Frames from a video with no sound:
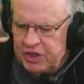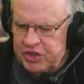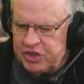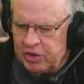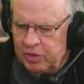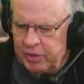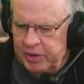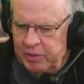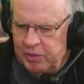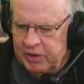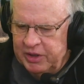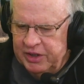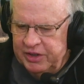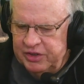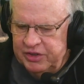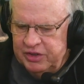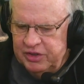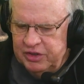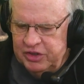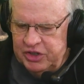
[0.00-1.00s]
we want
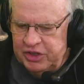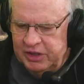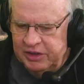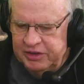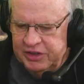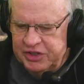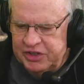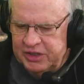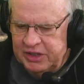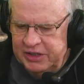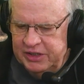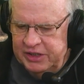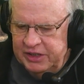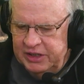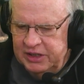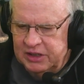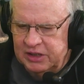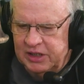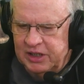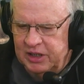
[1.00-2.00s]
to share this
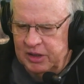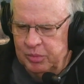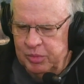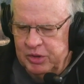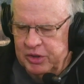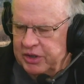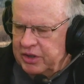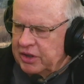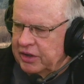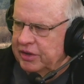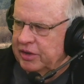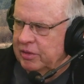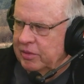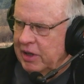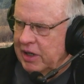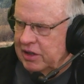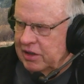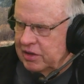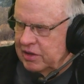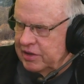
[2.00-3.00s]
idea, kind of put it on the
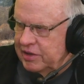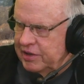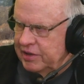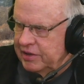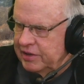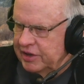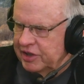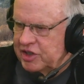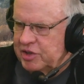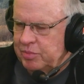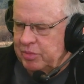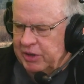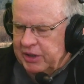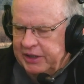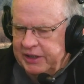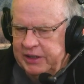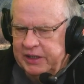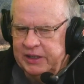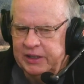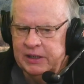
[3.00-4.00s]
record,
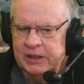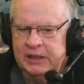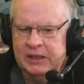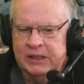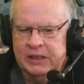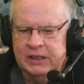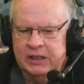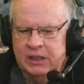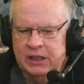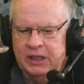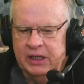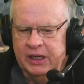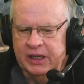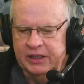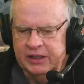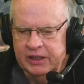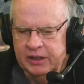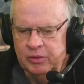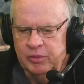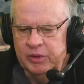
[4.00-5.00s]
explain it,
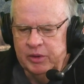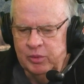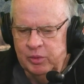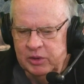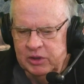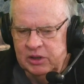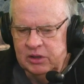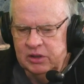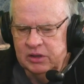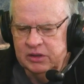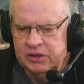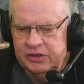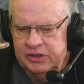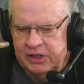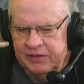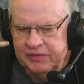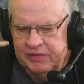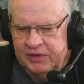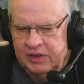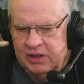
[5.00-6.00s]
and then we will
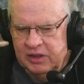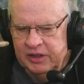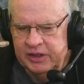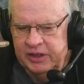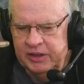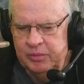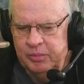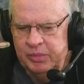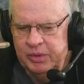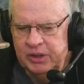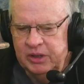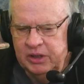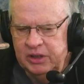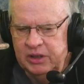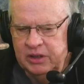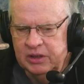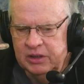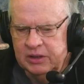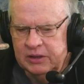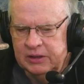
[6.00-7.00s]
definitely
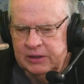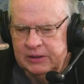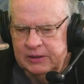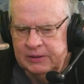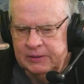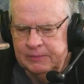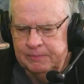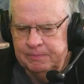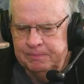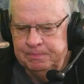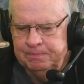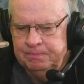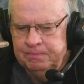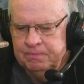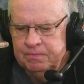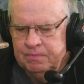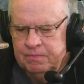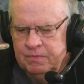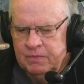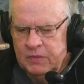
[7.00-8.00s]
be
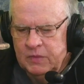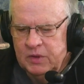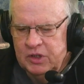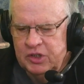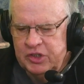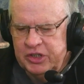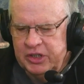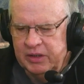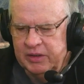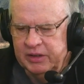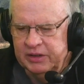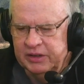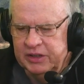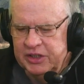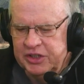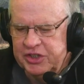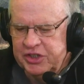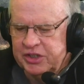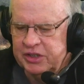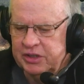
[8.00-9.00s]
sharing
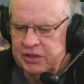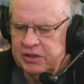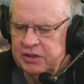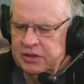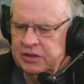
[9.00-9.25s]
this